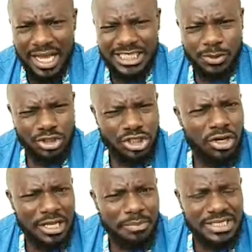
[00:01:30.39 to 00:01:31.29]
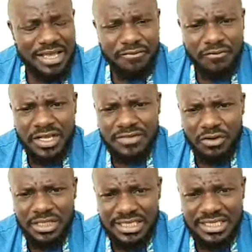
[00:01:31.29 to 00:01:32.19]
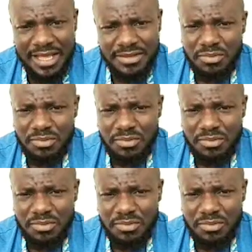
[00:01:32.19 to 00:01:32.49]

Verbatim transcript: she was not 100% fit for these games.